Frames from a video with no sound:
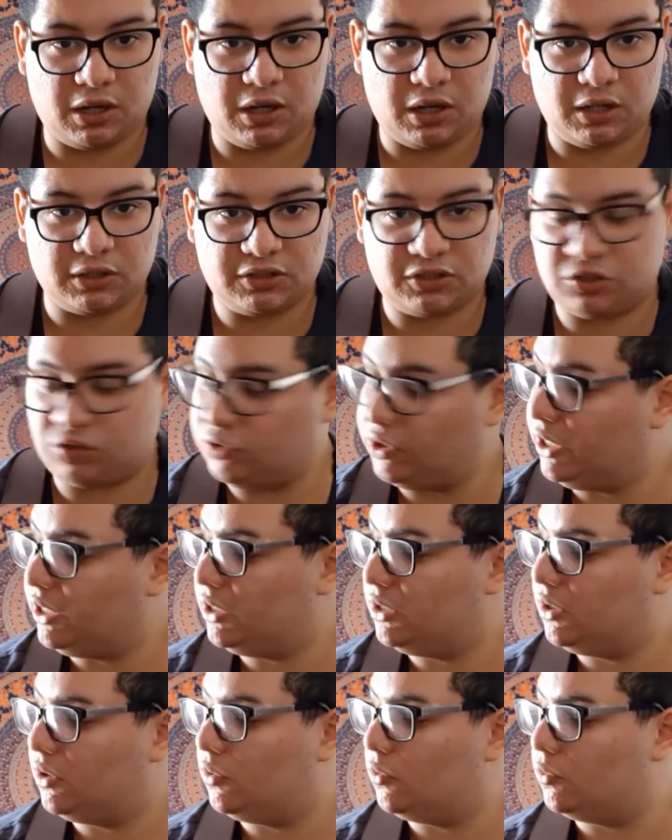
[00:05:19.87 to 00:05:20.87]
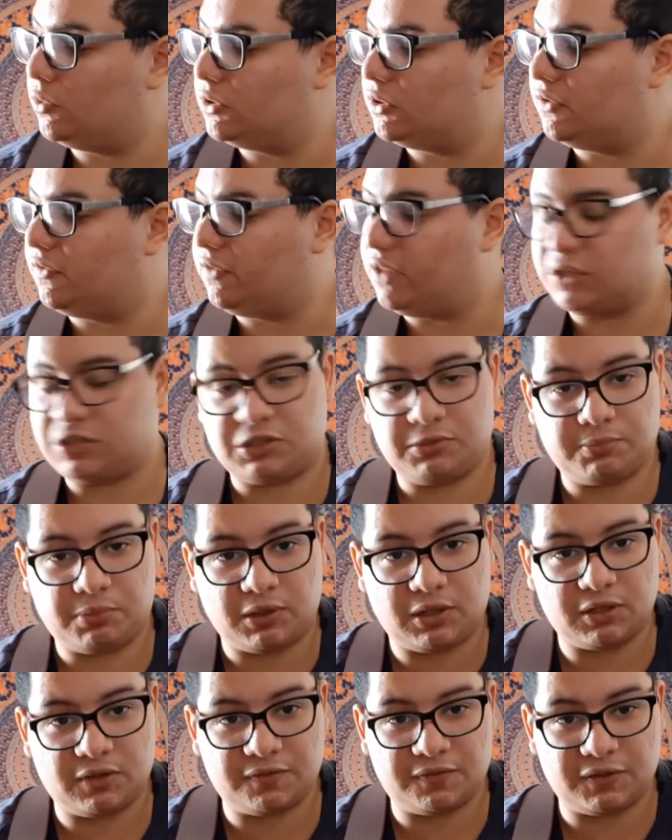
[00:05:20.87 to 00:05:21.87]
string with the fleshy
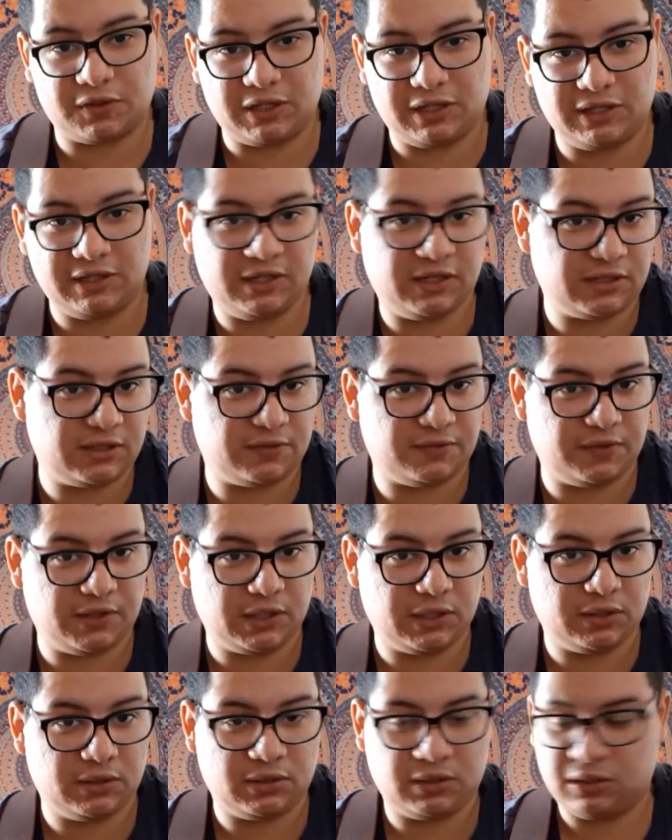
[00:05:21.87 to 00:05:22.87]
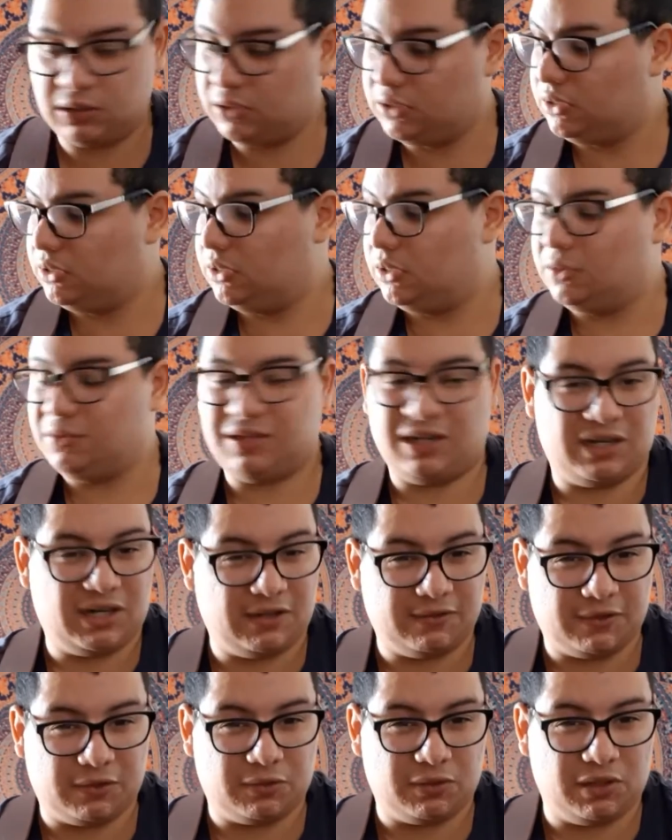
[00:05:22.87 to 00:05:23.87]
part of your index finger. That
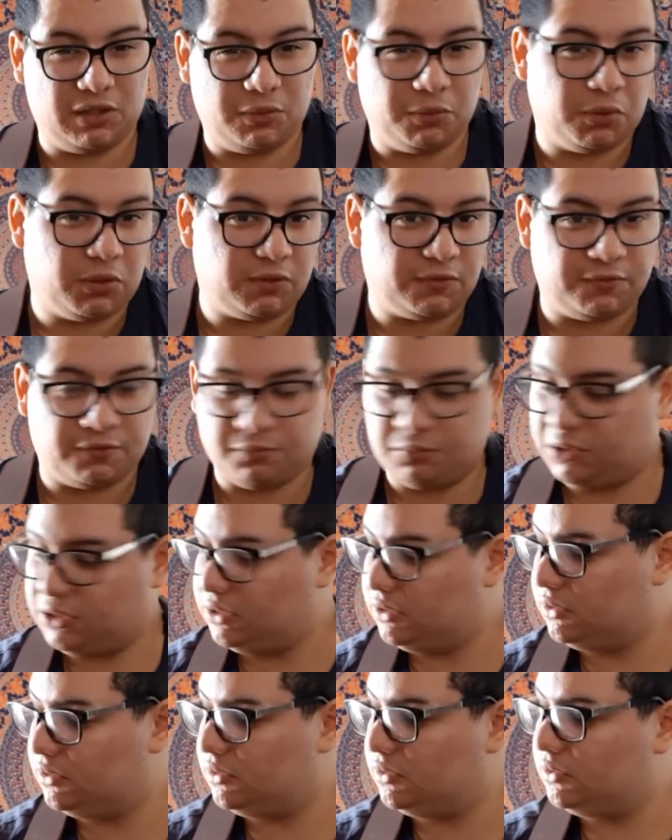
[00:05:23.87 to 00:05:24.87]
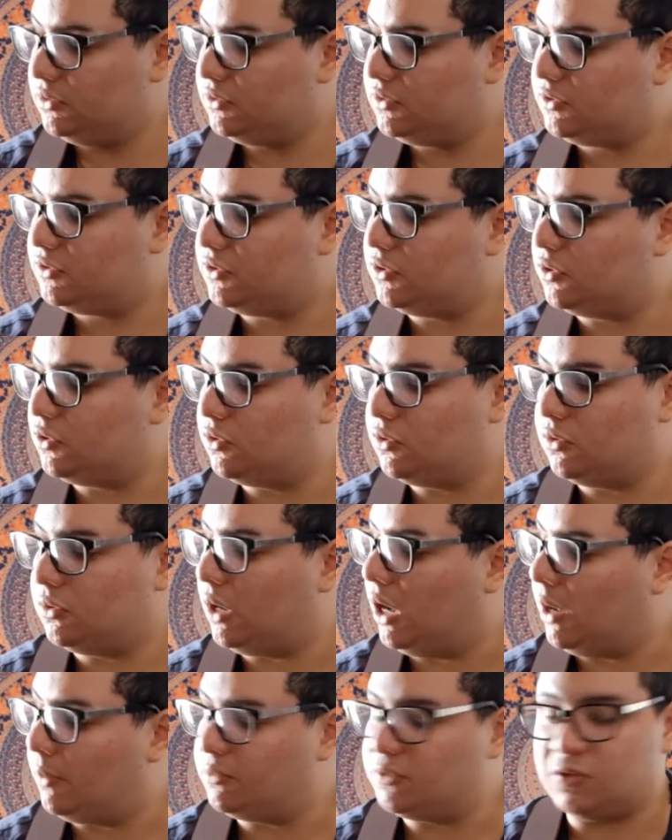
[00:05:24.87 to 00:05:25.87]
never really worked for me, so
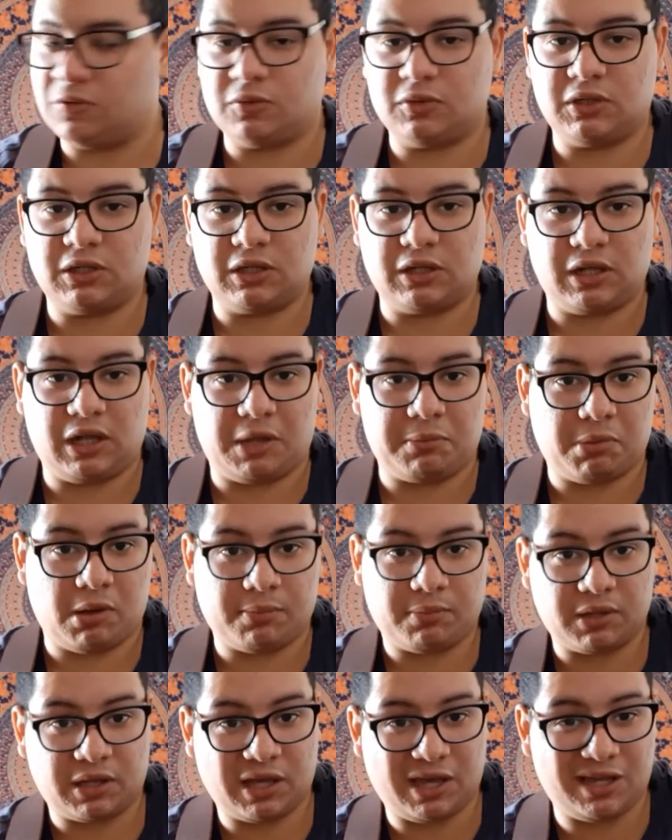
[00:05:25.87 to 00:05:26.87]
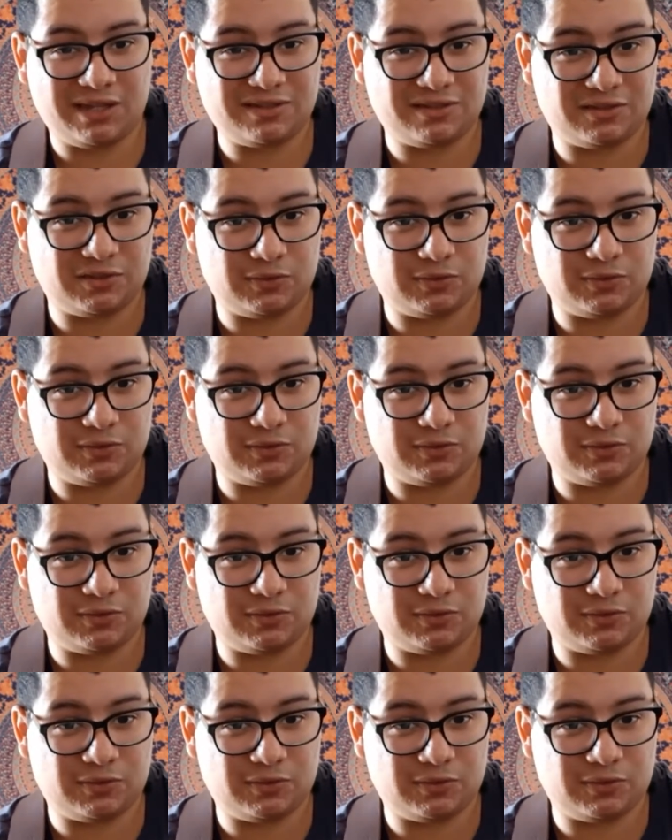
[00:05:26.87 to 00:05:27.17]
I'm doing like Papa Gates is